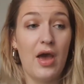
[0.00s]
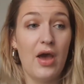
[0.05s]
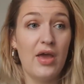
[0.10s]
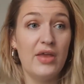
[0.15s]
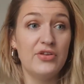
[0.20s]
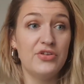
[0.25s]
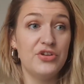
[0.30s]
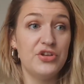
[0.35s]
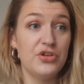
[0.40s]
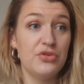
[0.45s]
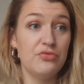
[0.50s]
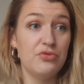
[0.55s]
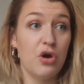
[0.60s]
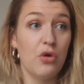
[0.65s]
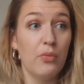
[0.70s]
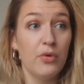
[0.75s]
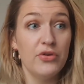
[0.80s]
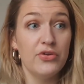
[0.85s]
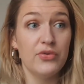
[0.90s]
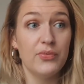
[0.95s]
Do you not
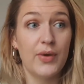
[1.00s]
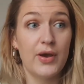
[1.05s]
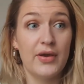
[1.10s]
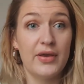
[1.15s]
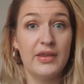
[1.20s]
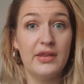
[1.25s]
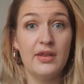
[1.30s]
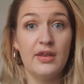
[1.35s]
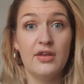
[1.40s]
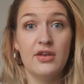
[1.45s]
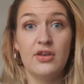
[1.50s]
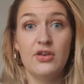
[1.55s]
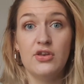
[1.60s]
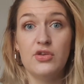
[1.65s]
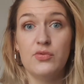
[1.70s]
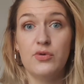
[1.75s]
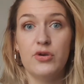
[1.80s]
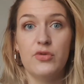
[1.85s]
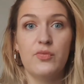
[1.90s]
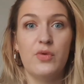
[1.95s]
want to work in London? Do you
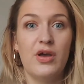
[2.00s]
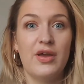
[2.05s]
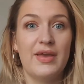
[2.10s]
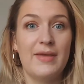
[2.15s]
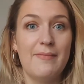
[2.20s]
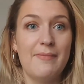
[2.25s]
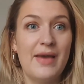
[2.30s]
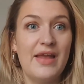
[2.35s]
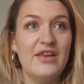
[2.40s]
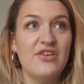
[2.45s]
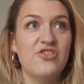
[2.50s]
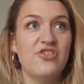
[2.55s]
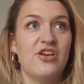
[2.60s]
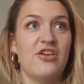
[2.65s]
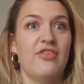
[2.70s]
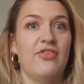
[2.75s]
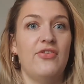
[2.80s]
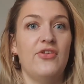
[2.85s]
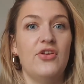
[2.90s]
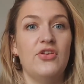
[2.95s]
want to work in
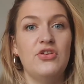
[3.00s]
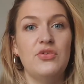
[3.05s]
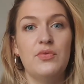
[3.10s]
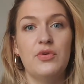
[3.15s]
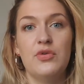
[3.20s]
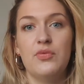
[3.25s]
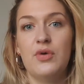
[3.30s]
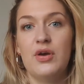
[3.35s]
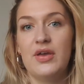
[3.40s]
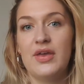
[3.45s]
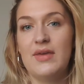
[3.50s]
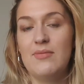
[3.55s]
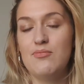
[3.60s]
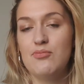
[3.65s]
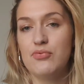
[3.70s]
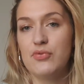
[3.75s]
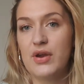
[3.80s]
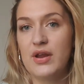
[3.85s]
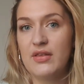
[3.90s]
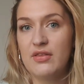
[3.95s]
Manchester? Do you want to work in
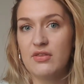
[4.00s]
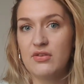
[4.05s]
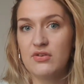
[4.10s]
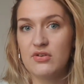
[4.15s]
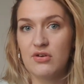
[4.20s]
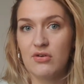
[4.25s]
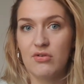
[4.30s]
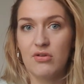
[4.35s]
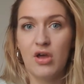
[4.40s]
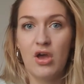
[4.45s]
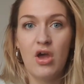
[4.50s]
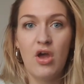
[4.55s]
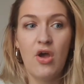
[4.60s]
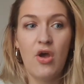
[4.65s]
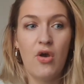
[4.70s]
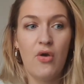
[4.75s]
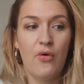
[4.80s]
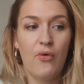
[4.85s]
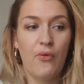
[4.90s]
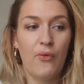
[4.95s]
Bristol?
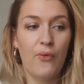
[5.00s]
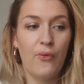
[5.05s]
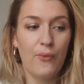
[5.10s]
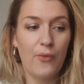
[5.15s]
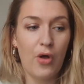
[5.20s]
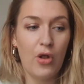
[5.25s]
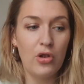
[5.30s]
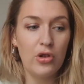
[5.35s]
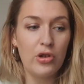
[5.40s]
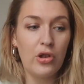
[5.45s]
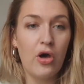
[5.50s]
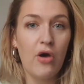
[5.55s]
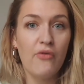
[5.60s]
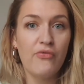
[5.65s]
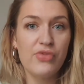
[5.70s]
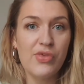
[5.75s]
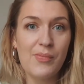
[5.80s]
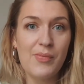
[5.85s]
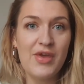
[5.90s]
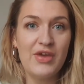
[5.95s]
A lot of
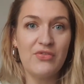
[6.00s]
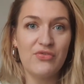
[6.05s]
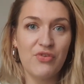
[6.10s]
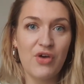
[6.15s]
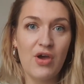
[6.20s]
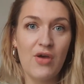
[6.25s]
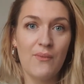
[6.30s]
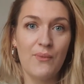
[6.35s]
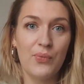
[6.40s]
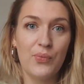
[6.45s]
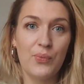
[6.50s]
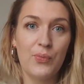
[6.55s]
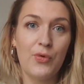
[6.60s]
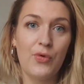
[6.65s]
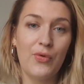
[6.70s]
the big firms will